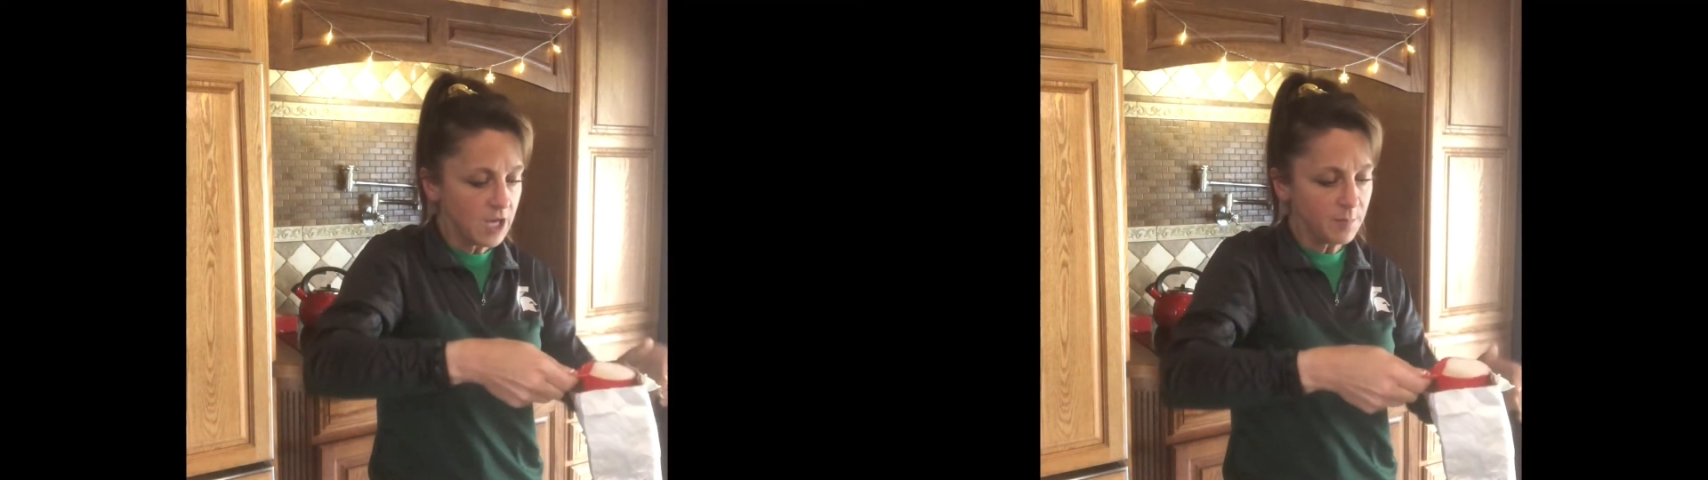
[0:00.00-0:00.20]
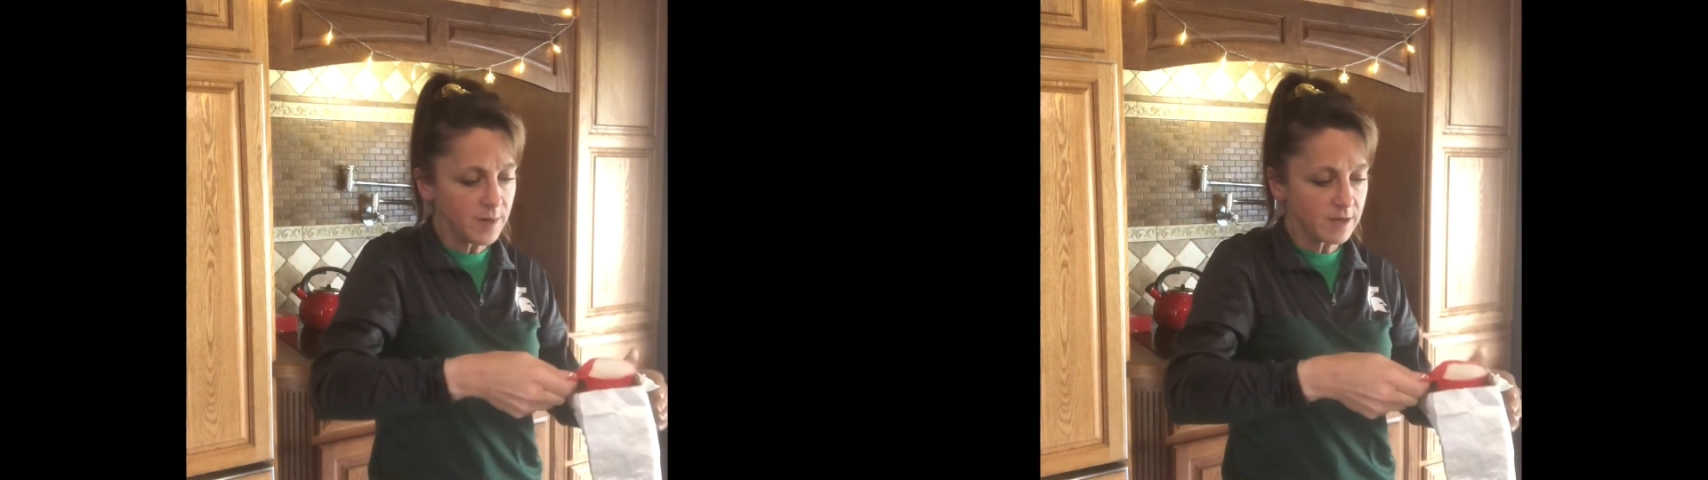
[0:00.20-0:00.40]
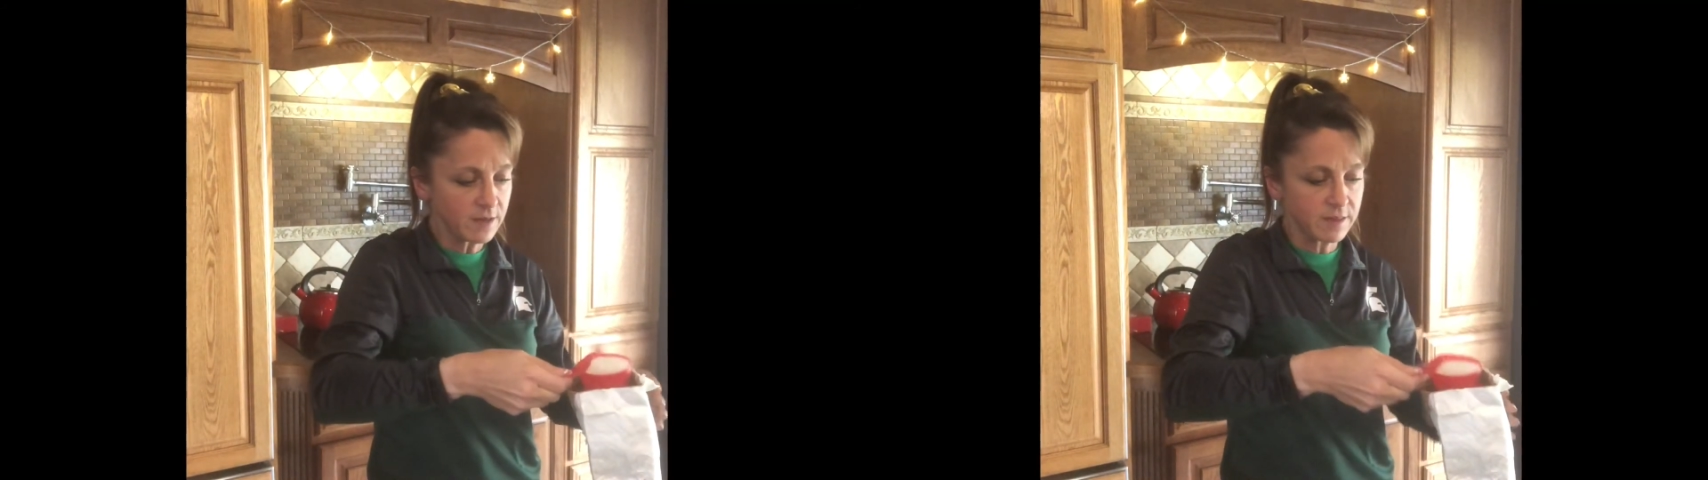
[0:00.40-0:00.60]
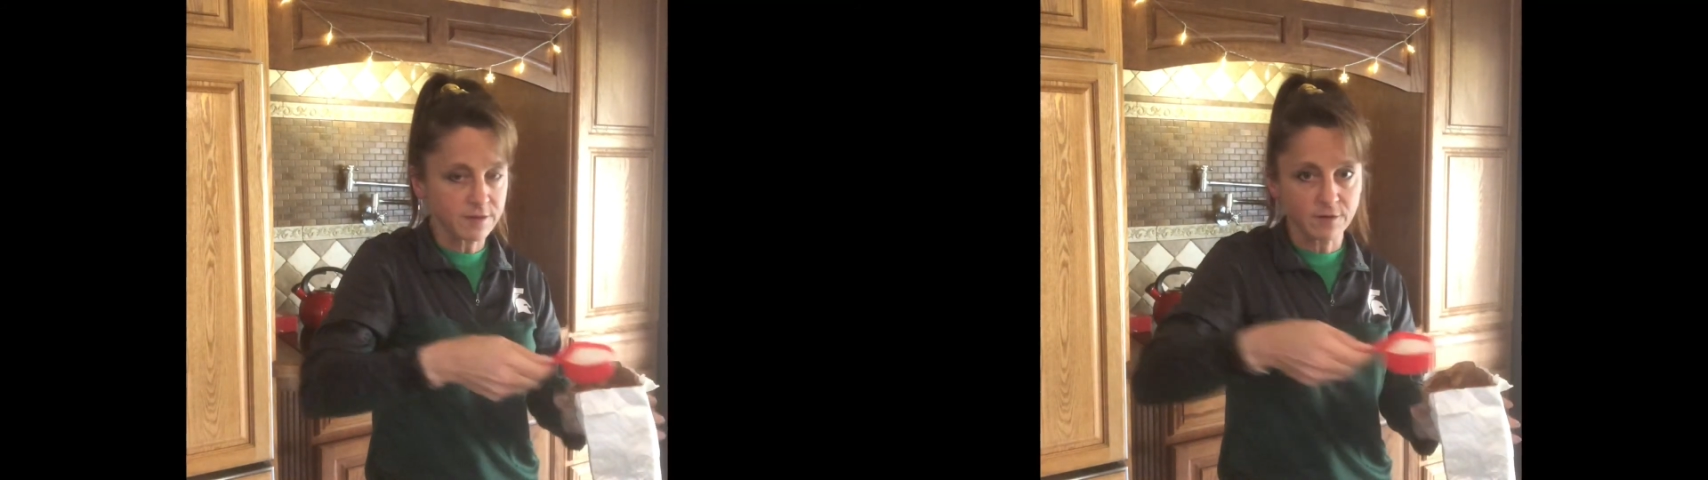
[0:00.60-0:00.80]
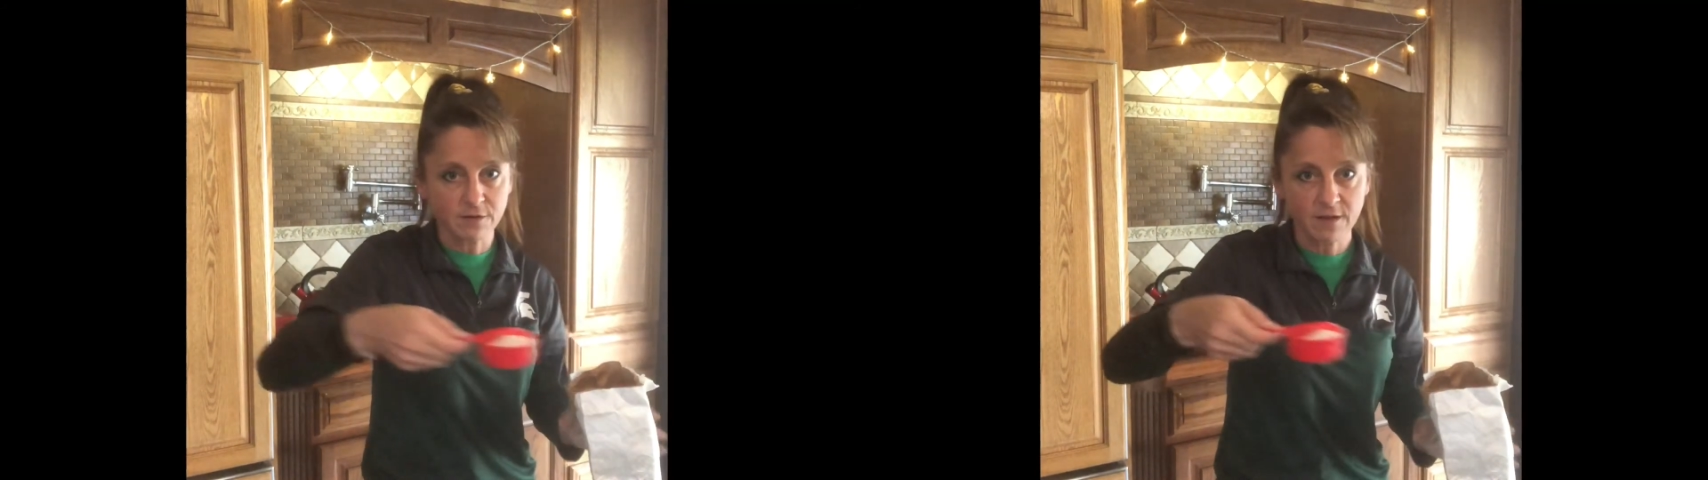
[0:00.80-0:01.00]
about a
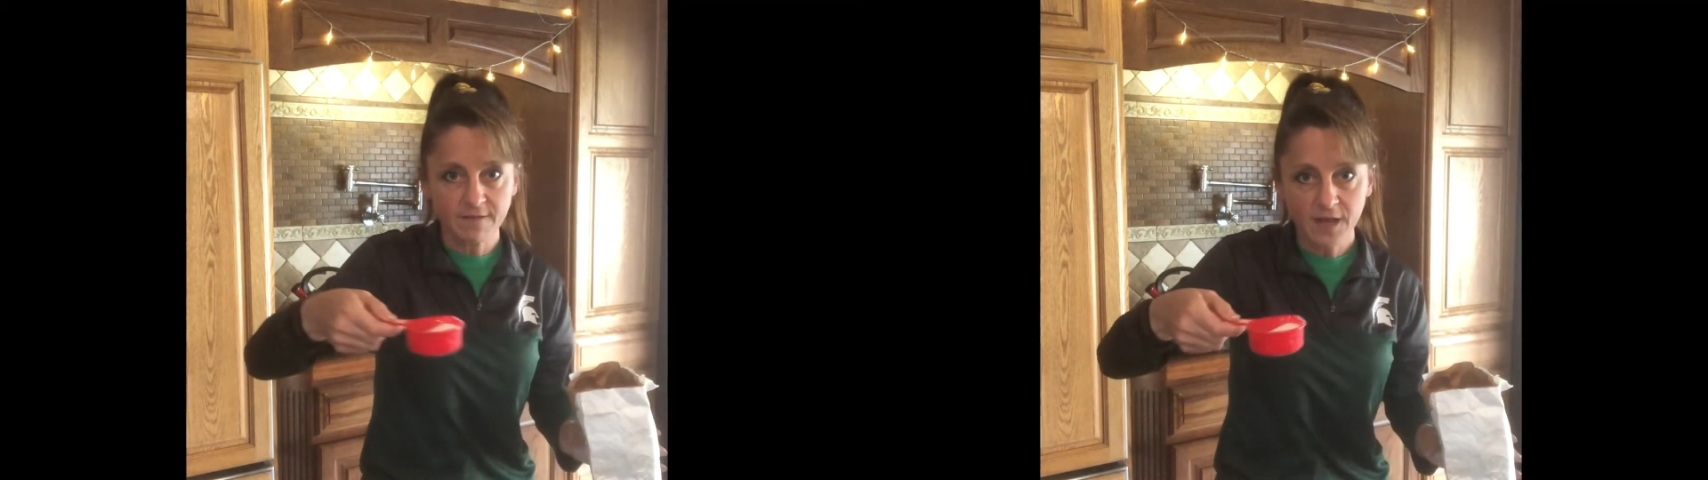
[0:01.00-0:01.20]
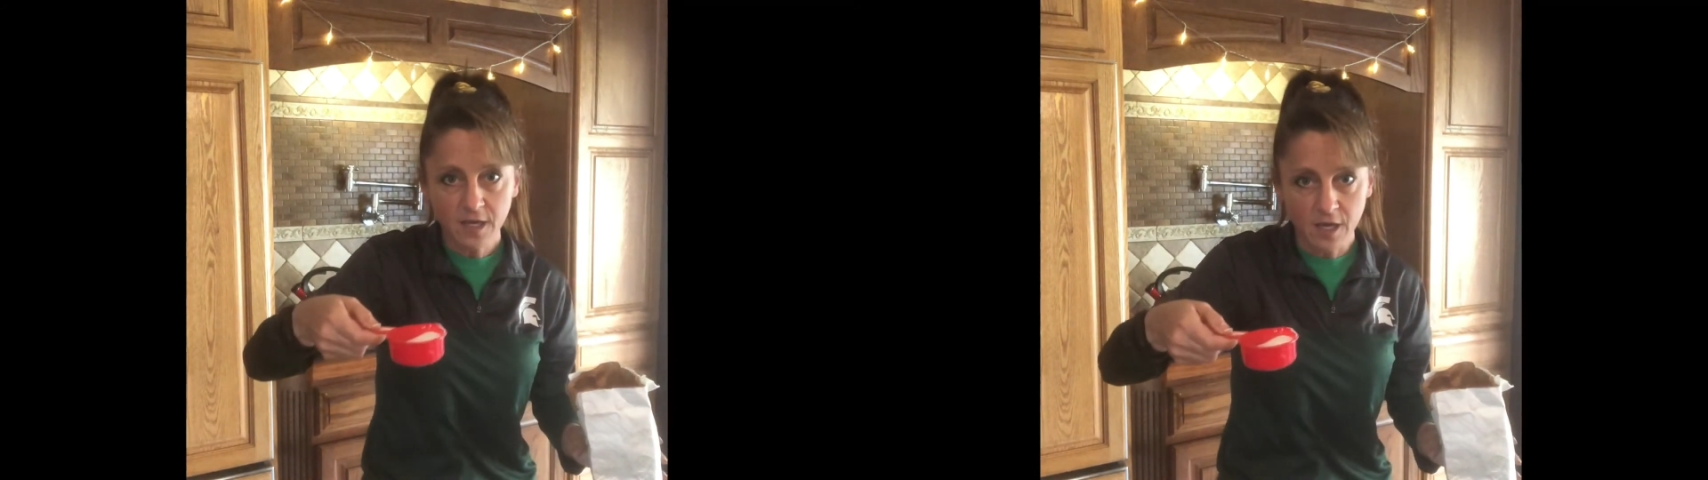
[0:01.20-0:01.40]
third of a